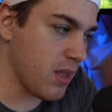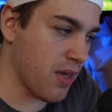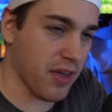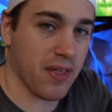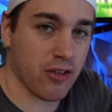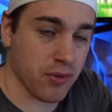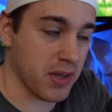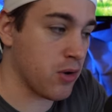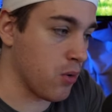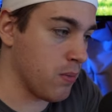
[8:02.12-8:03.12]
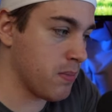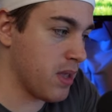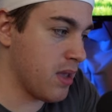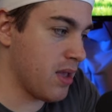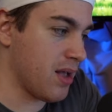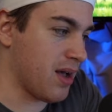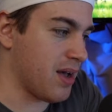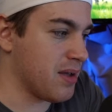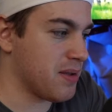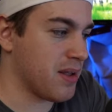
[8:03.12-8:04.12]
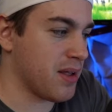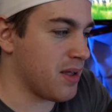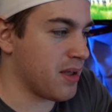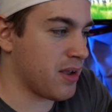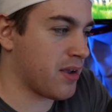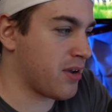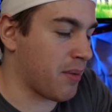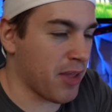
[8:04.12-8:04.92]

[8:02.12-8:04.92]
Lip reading: I think that's really cool. I'm